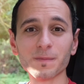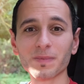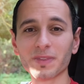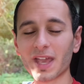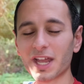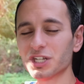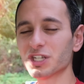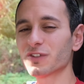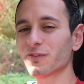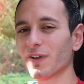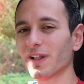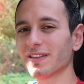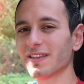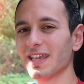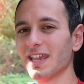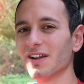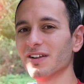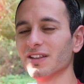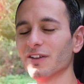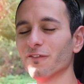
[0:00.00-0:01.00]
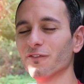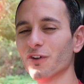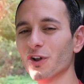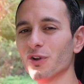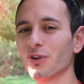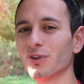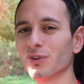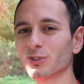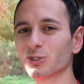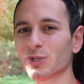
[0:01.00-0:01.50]
I just felt here that
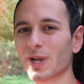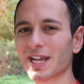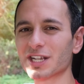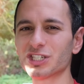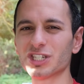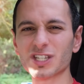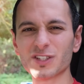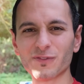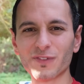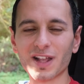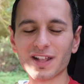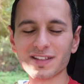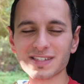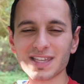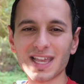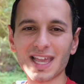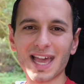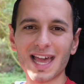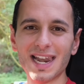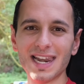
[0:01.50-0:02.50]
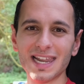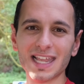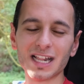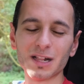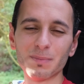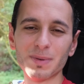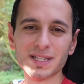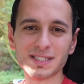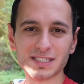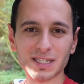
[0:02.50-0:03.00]
vocal tracks just felt a
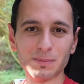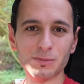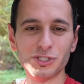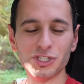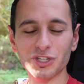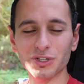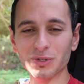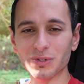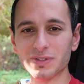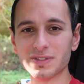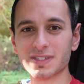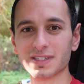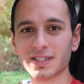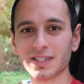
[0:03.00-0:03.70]
little bit subdued.